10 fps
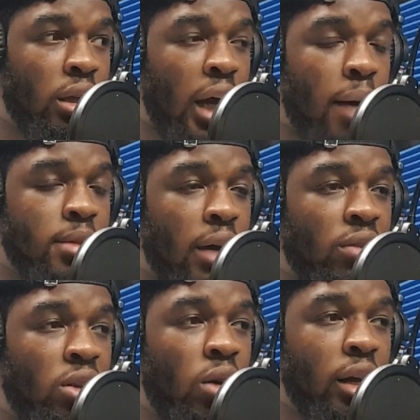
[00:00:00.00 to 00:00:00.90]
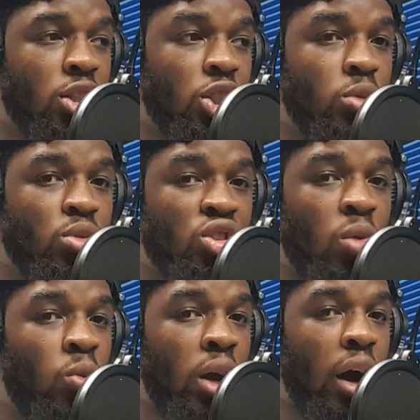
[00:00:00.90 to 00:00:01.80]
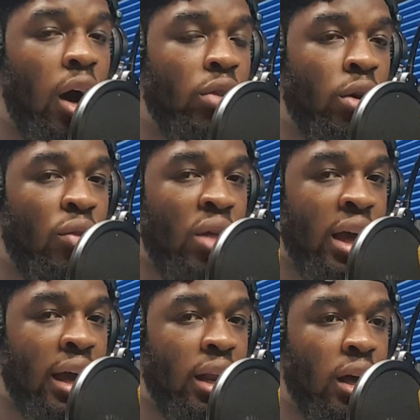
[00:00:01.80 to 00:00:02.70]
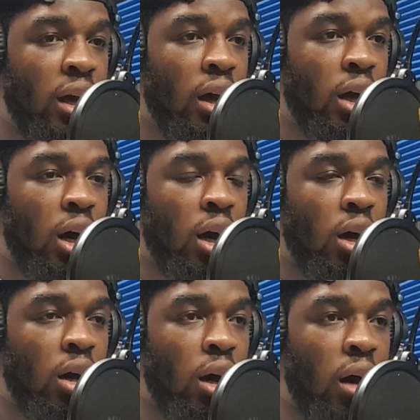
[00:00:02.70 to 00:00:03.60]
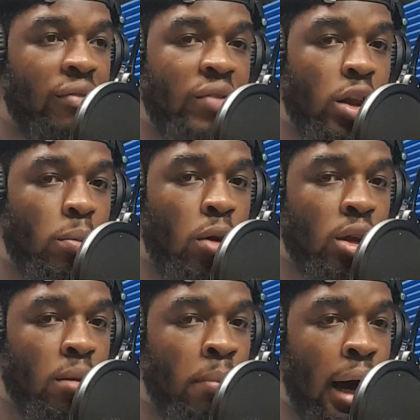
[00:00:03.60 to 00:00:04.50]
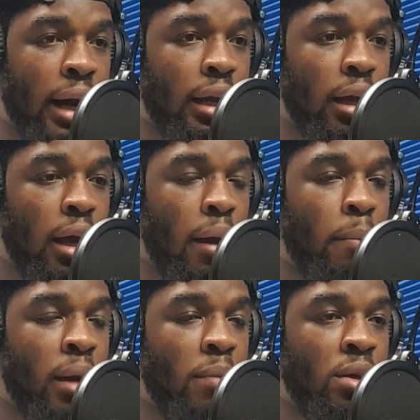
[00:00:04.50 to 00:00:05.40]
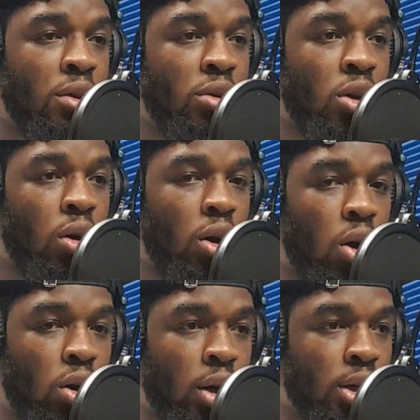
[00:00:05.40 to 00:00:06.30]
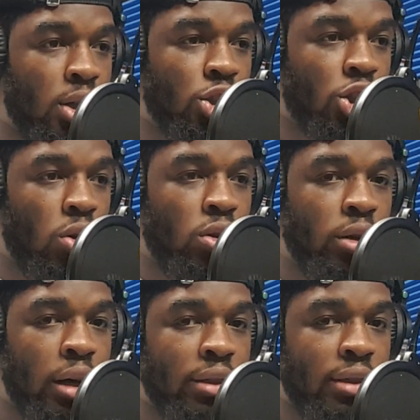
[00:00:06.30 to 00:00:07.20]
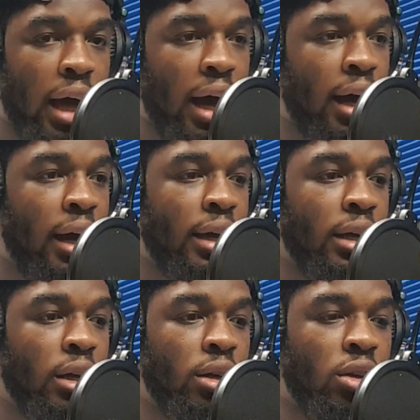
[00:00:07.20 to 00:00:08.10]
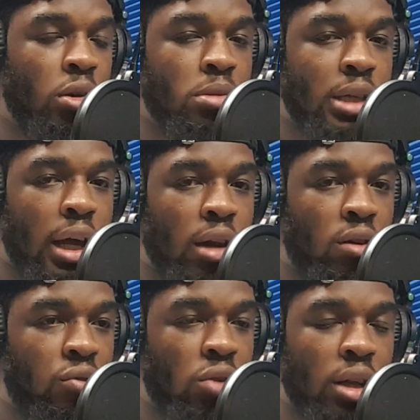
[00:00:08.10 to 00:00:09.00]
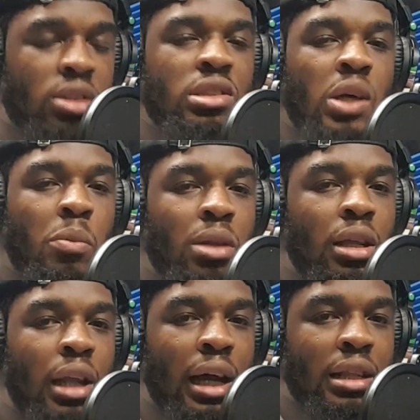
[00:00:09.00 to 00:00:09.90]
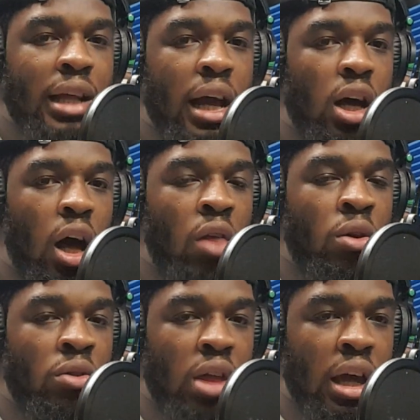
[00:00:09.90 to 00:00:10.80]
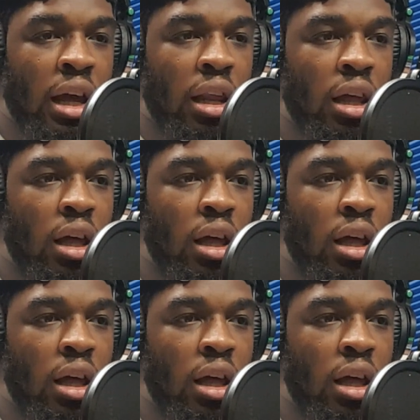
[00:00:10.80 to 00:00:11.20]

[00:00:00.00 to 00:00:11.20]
cops have to know how to shoot somewhere other than a fatal part of your body. Maybe, a shoulder, a thigh, a foot, something like that, other than